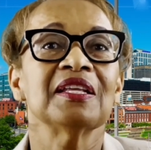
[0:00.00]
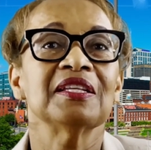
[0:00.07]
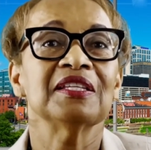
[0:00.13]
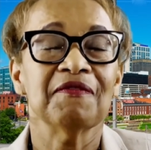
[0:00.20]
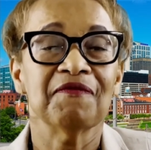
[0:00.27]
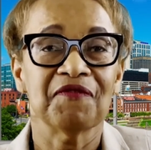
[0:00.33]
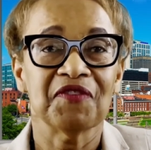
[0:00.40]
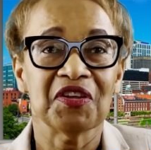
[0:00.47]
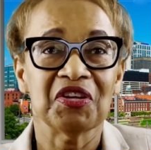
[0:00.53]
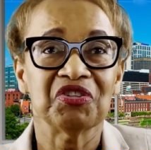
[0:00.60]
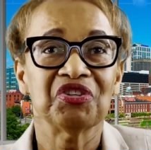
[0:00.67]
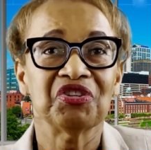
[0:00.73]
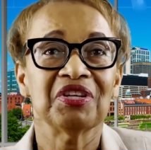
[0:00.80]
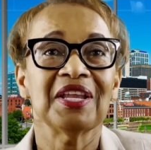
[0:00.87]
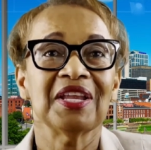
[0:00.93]

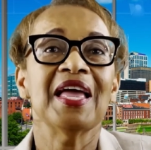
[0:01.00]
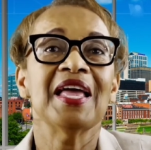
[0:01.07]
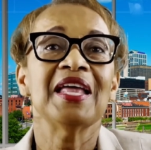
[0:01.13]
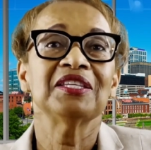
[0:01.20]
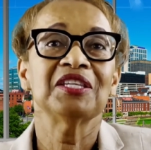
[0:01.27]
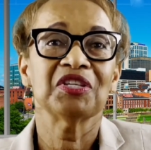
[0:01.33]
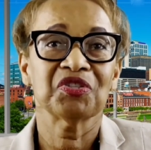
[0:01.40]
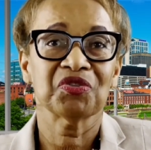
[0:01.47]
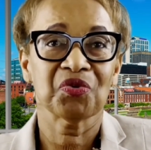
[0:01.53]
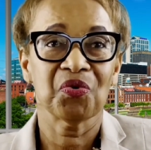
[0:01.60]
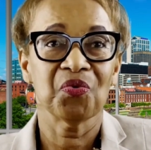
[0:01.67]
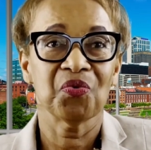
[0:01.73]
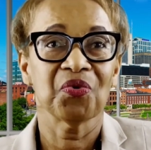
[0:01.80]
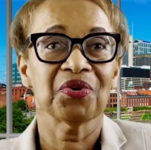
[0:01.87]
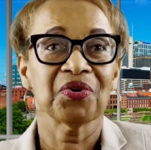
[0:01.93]
division and
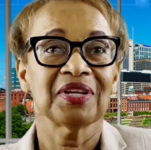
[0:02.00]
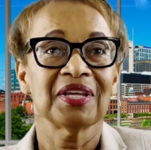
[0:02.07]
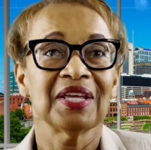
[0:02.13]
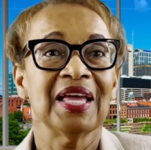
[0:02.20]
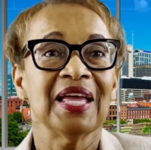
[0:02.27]
discord.